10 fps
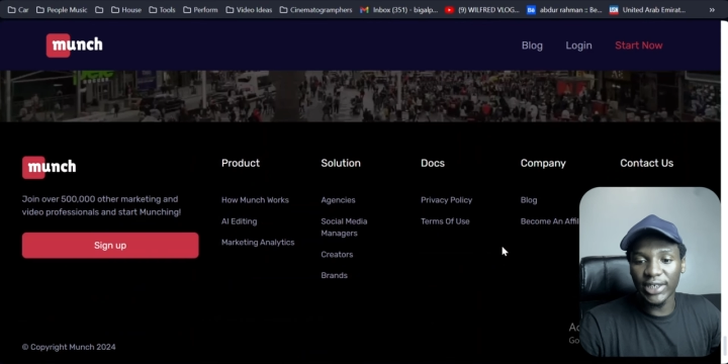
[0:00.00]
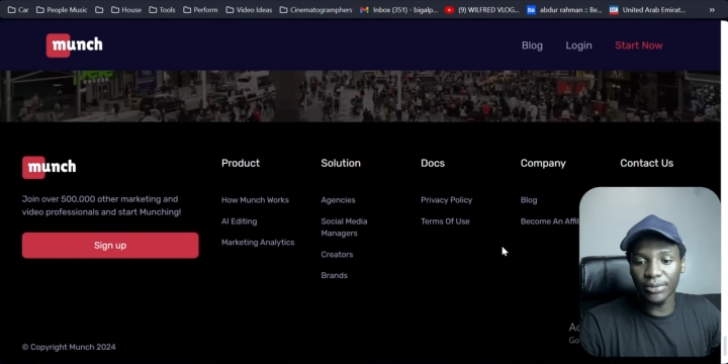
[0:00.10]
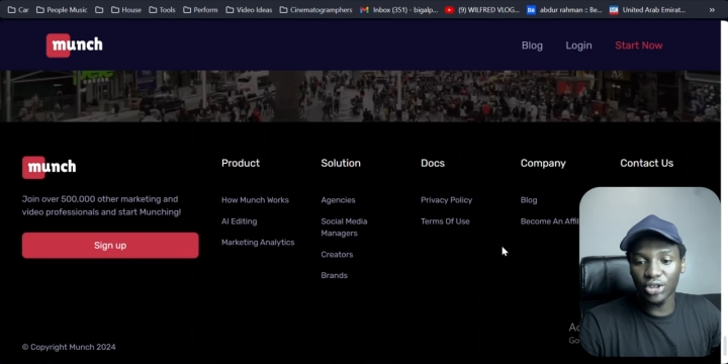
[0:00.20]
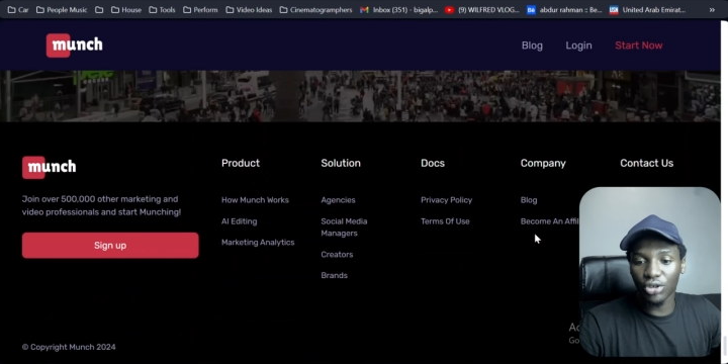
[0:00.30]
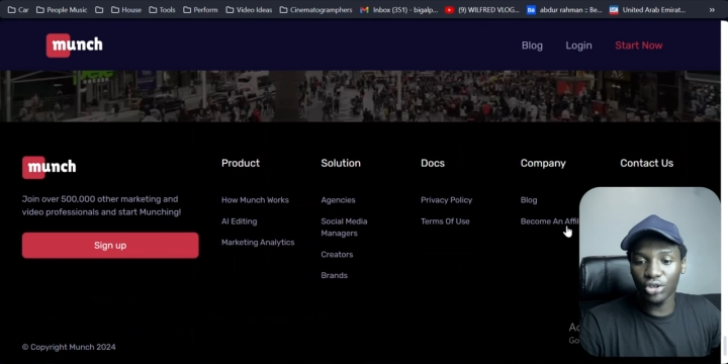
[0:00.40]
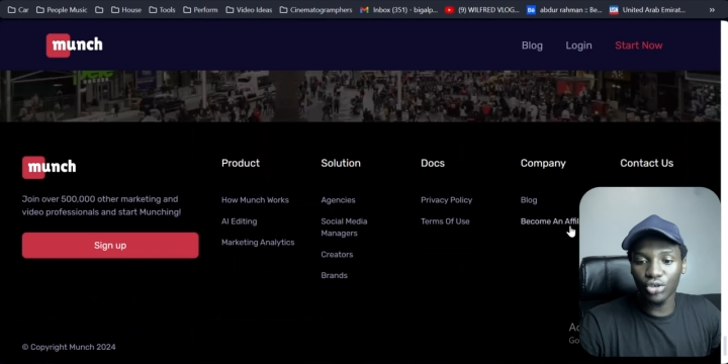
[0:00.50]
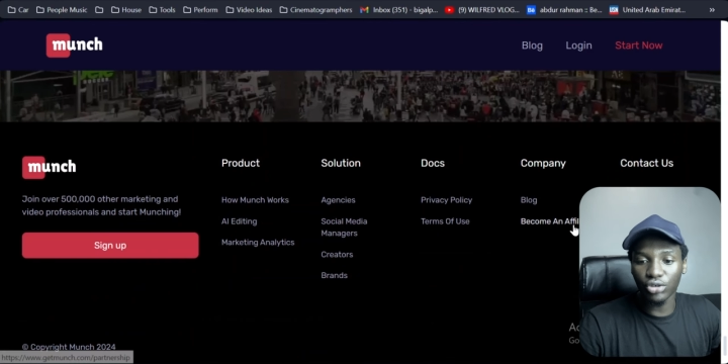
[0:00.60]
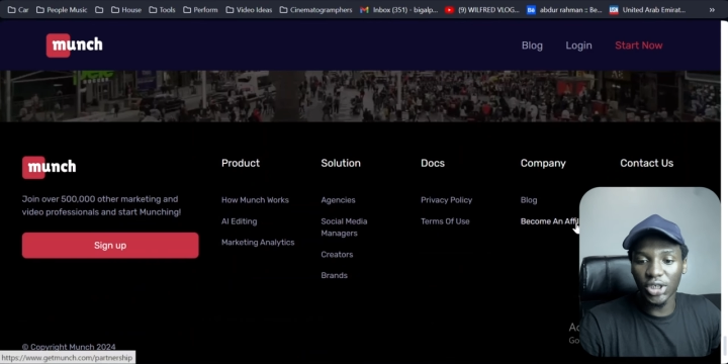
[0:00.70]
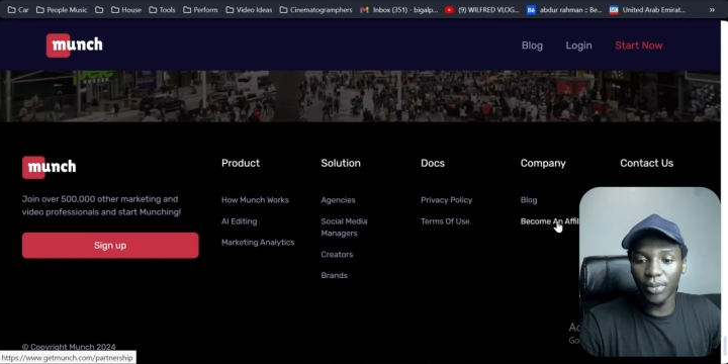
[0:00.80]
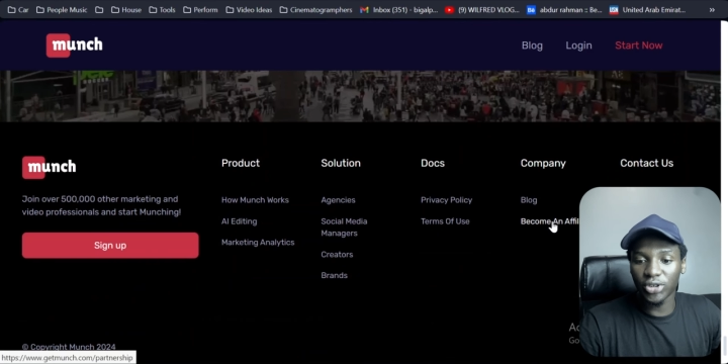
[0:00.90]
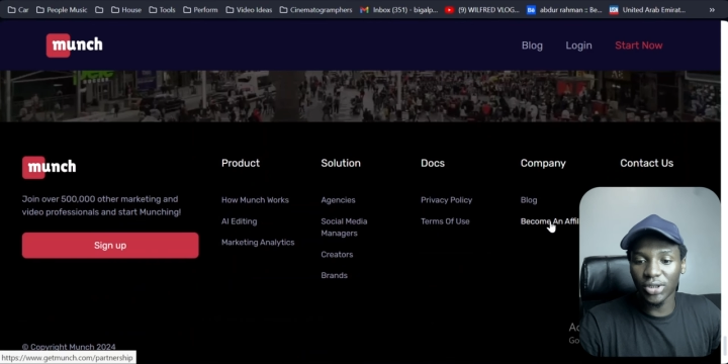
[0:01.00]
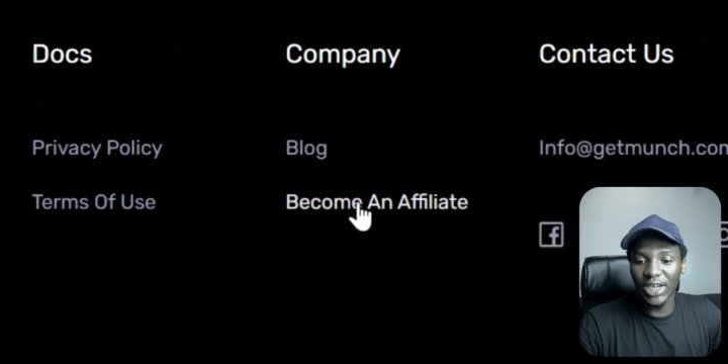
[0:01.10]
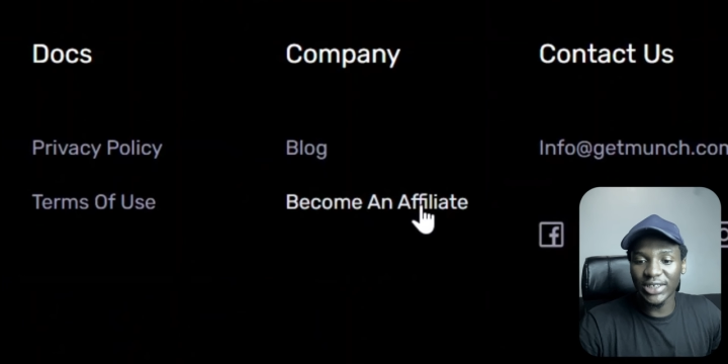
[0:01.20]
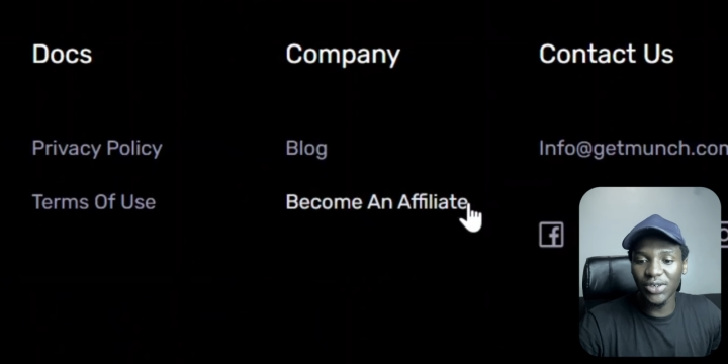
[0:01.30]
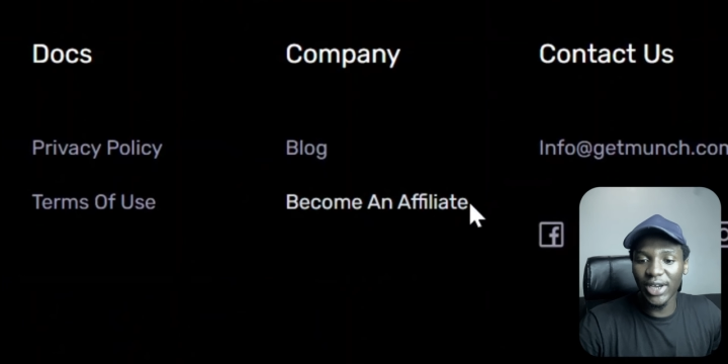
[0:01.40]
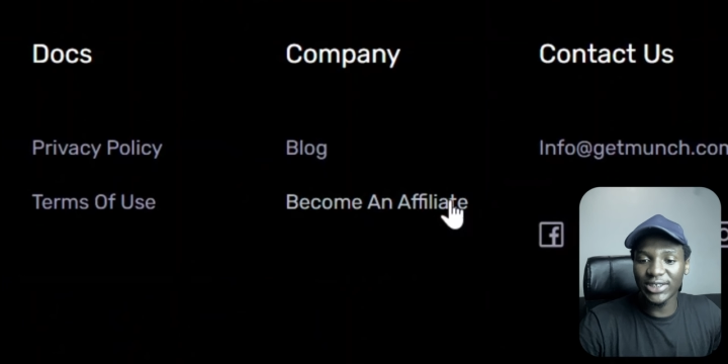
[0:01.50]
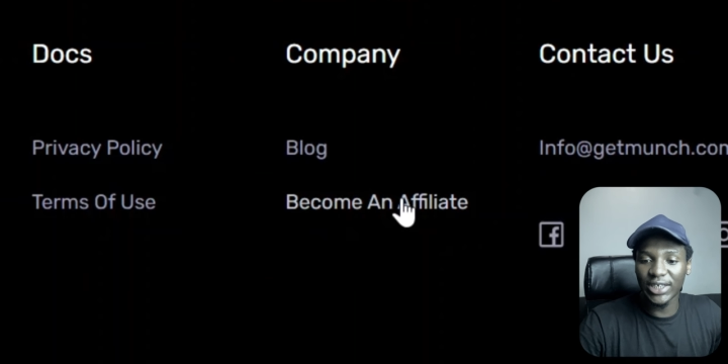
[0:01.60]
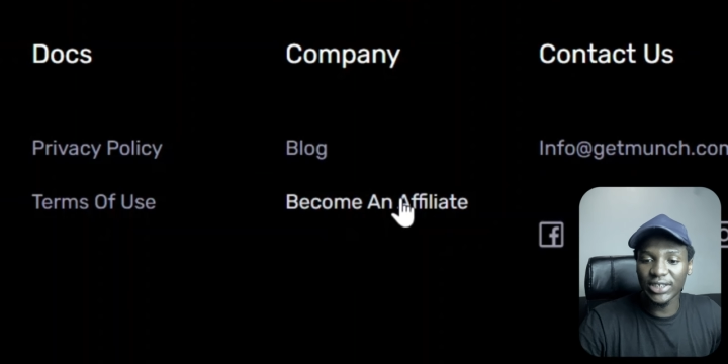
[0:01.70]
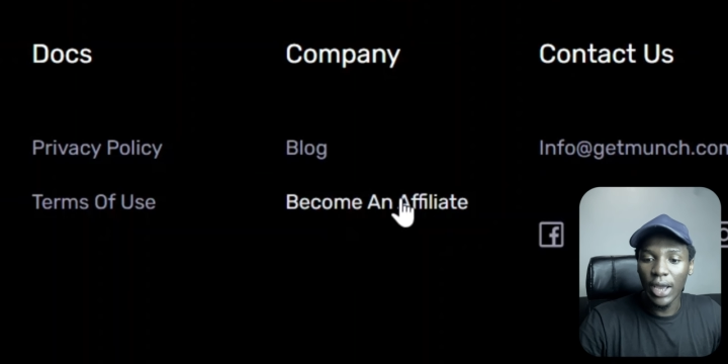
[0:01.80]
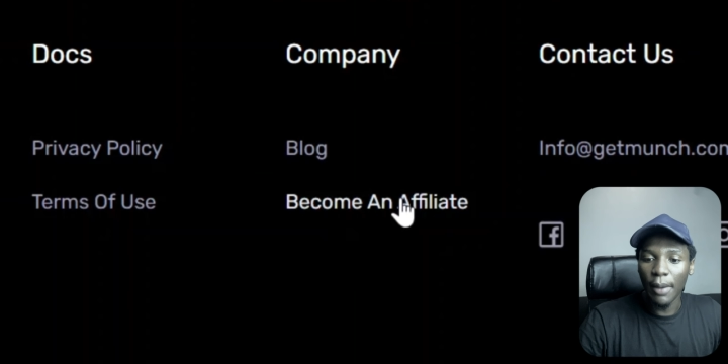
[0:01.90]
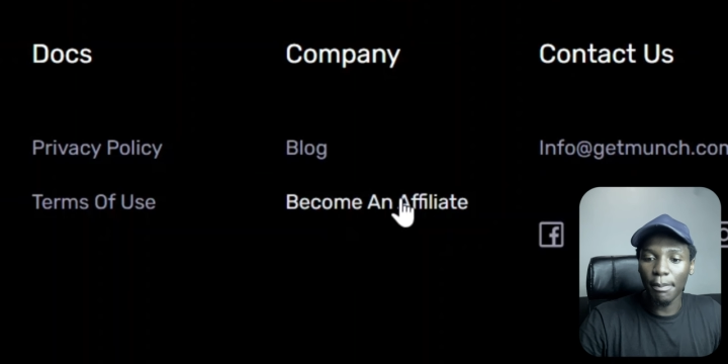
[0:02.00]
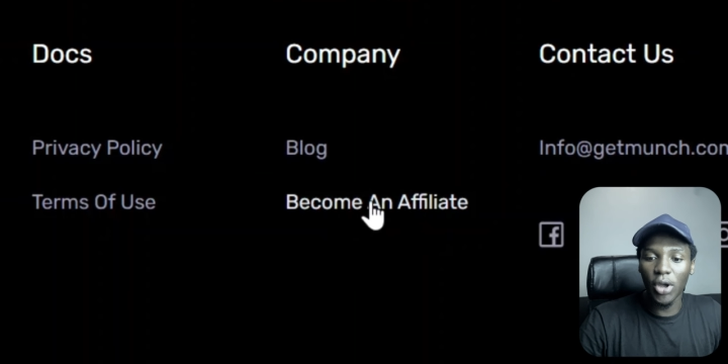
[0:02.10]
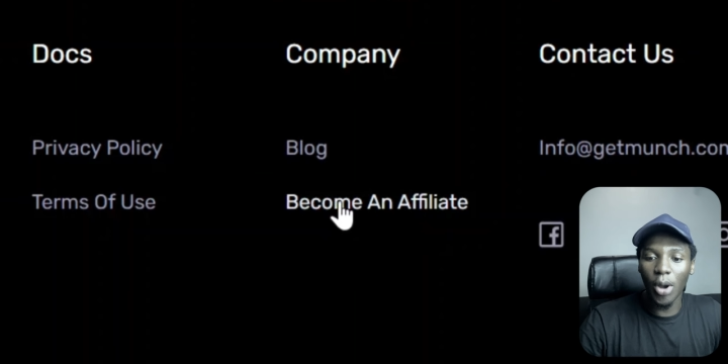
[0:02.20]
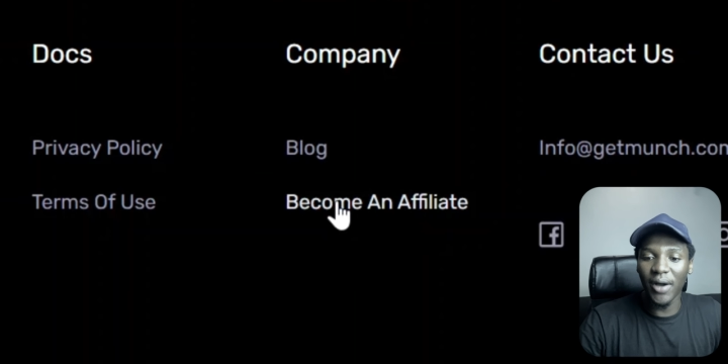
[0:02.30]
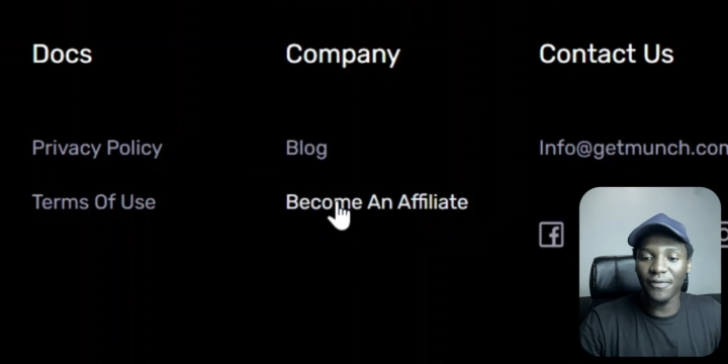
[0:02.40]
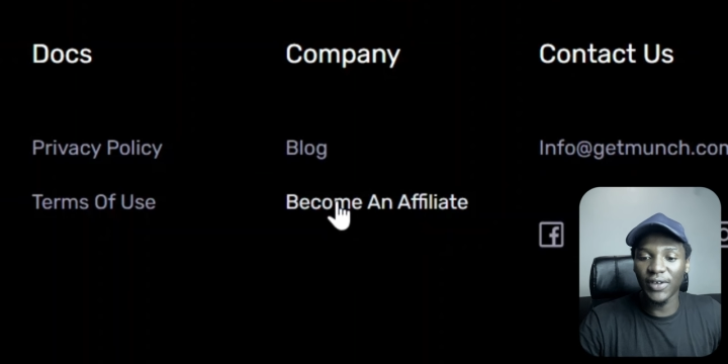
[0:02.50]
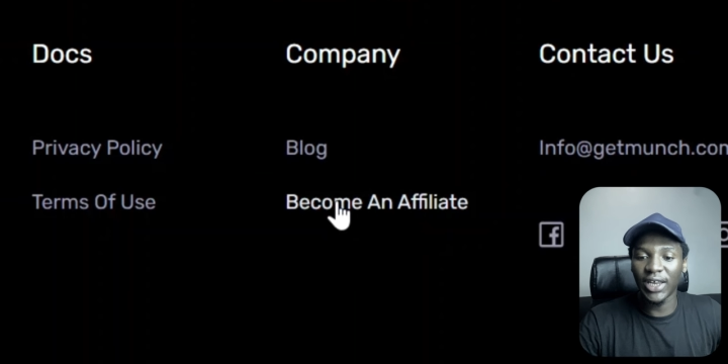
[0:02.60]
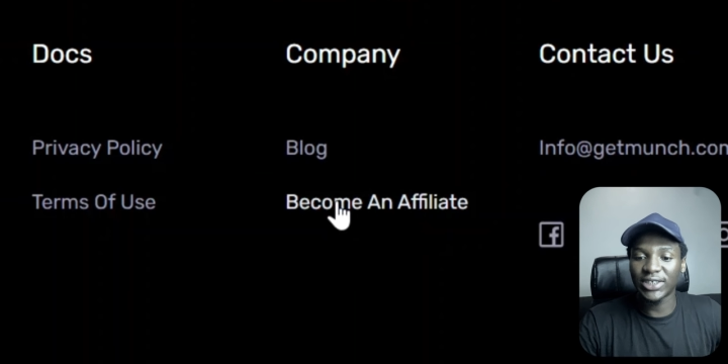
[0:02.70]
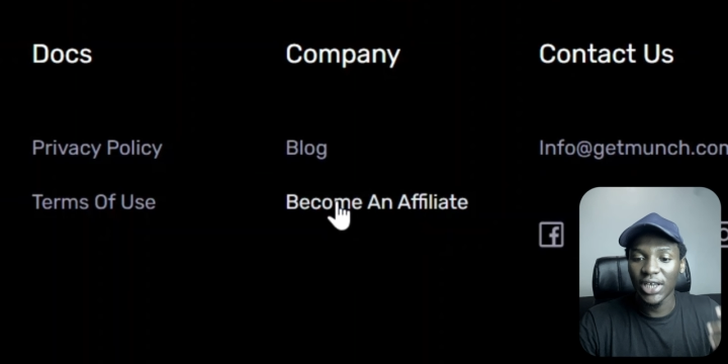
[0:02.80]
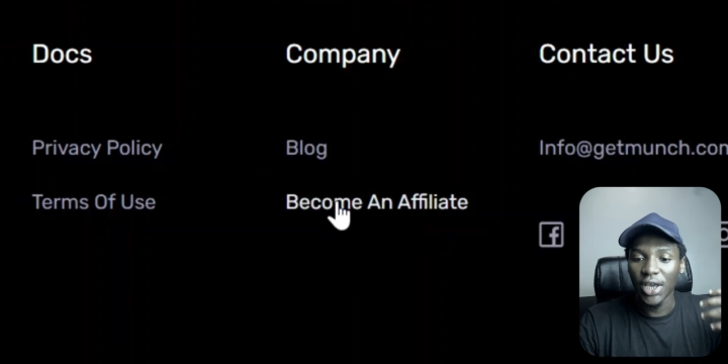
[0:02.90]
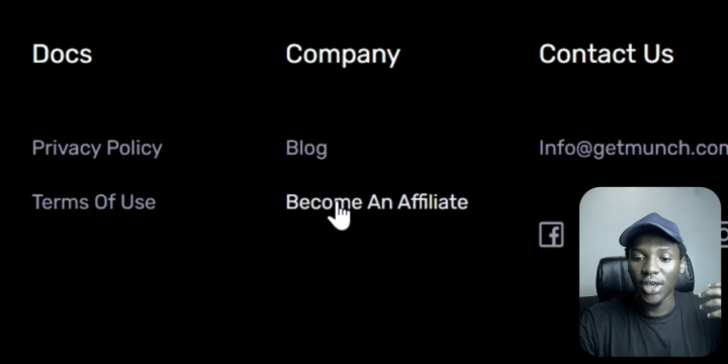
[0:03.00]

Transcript: I'm just going to scroll to the bottom. You can see where it says become affiliate.